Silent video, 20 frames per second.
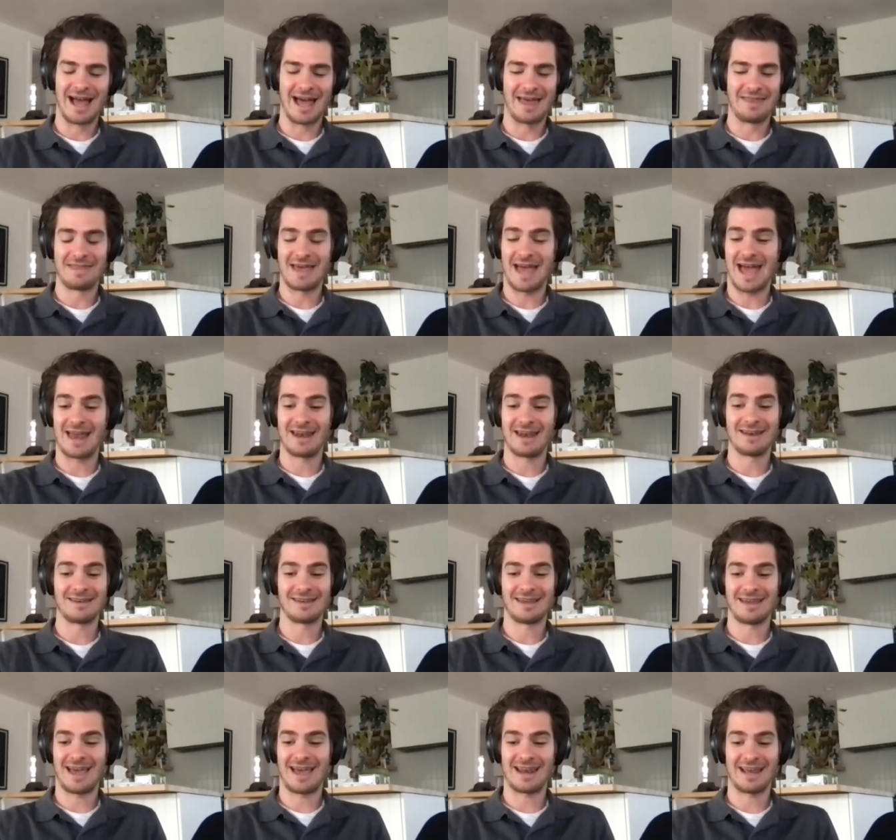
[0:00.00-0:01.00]
and
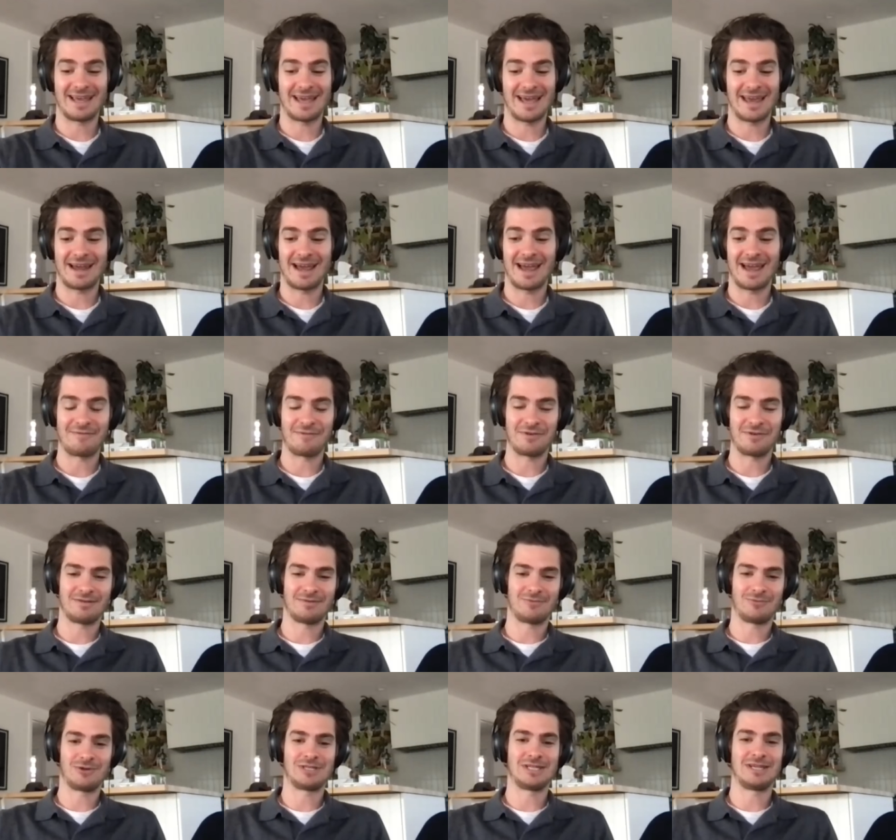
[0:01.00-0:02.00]
and and again, I
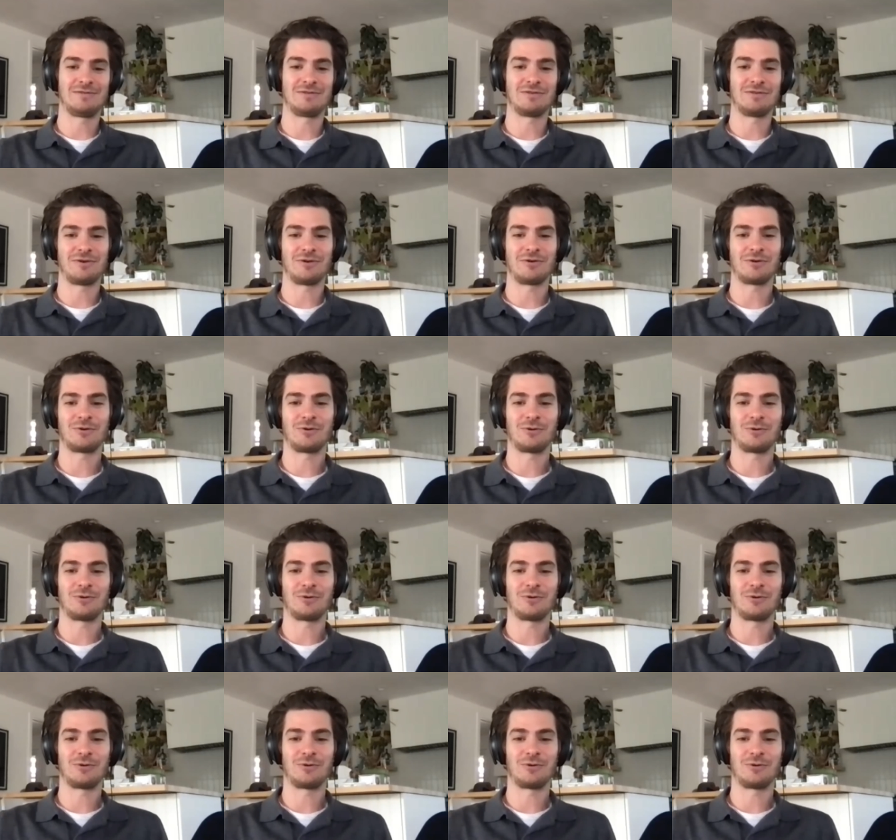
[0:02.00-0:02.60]
haven't received a phone